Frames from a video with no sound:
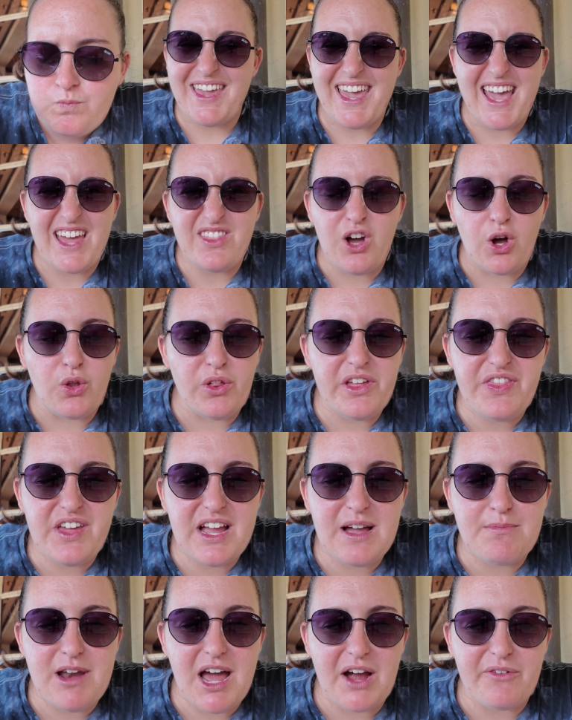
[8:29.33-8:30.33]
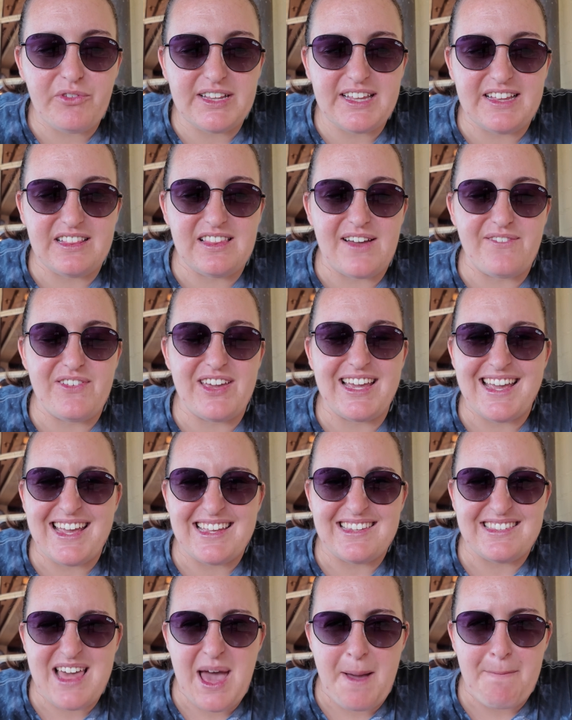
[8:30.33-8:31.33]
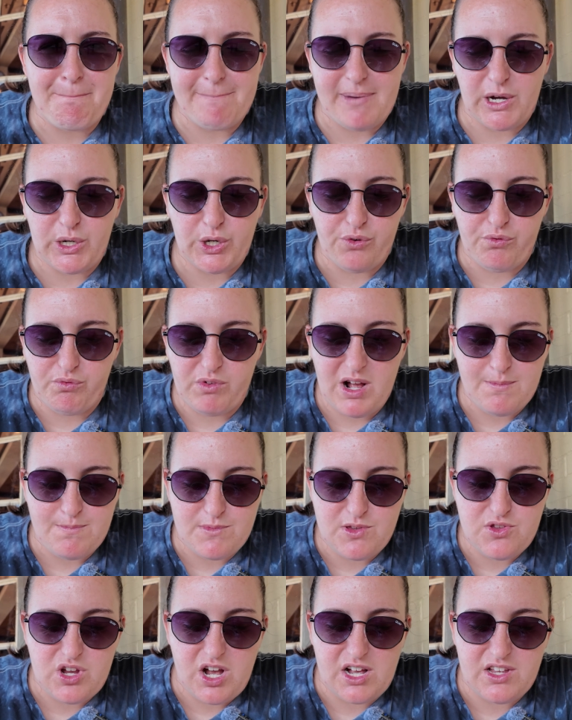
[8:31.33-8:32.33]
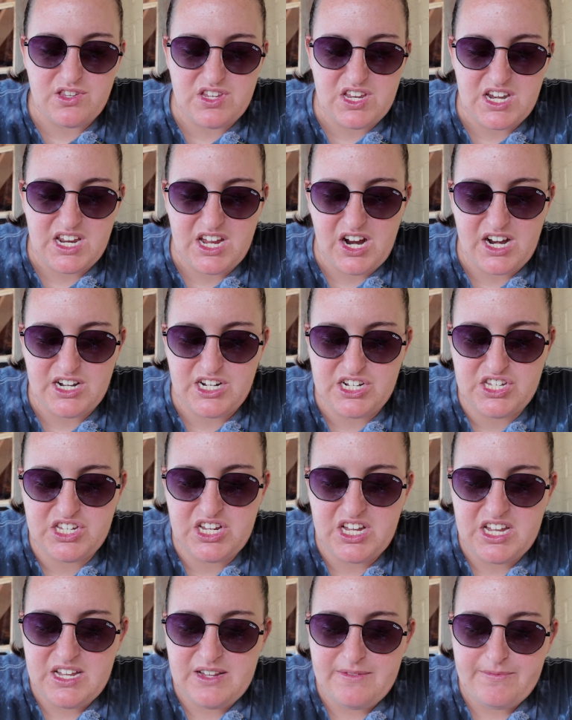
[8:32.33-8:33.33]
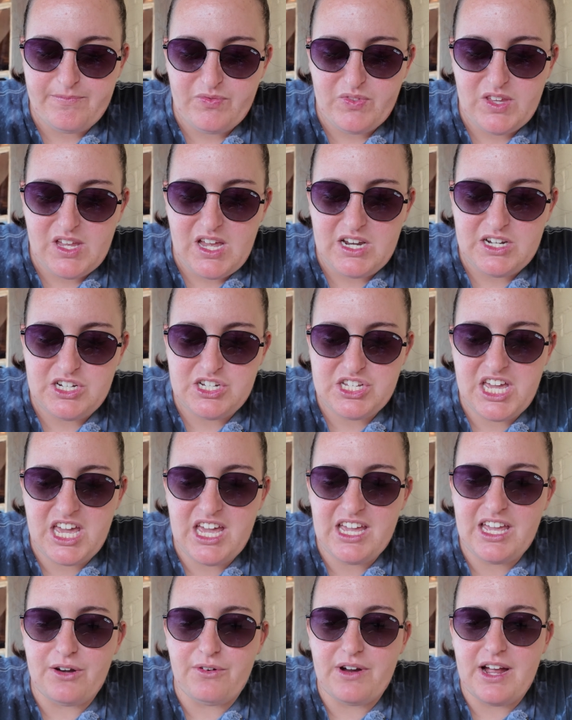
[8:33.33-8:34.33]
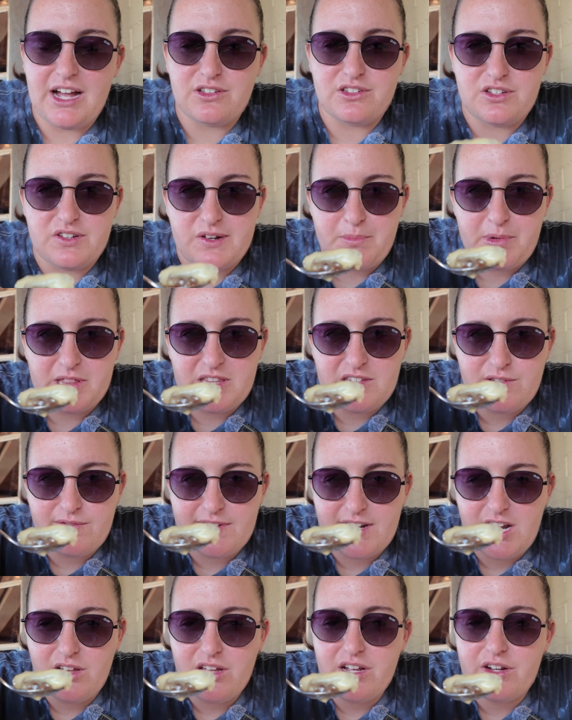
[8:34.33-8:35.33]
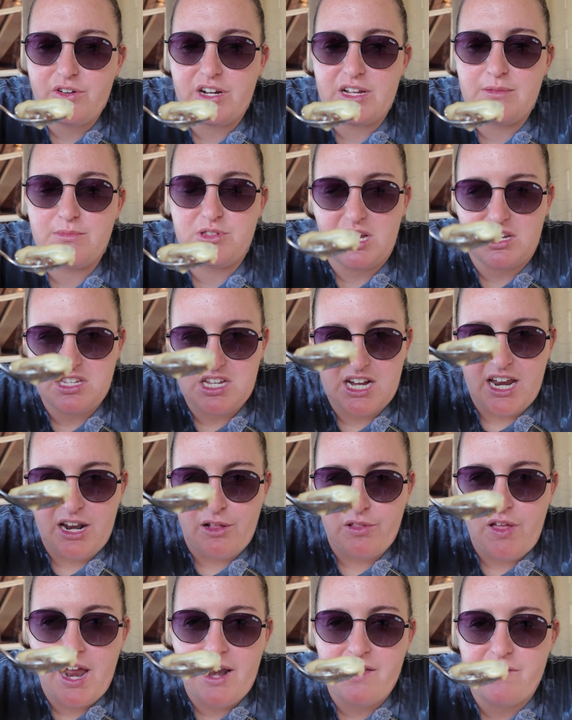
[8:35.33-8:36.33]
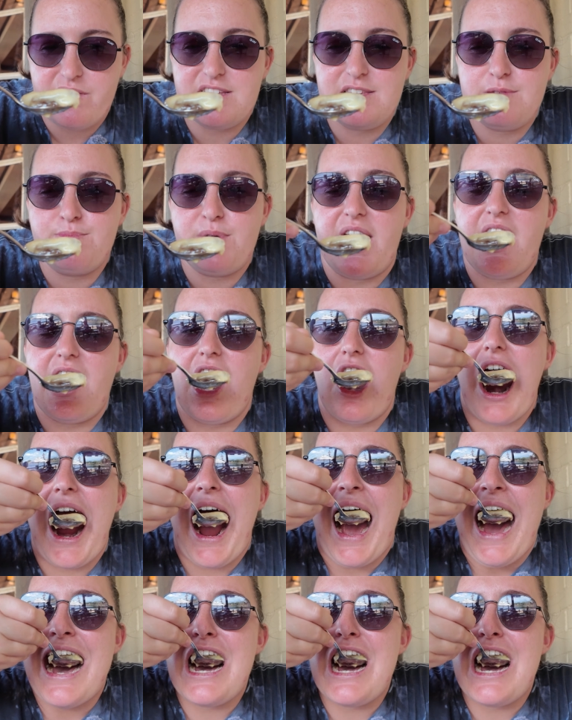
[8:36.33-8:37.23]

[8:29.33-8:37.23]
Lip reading: Yeah, the only thing I'm not really loving is that butter rum sauce in here. I just can't get around to it. But this vanilla cream sauce, I got a lot of this bite here.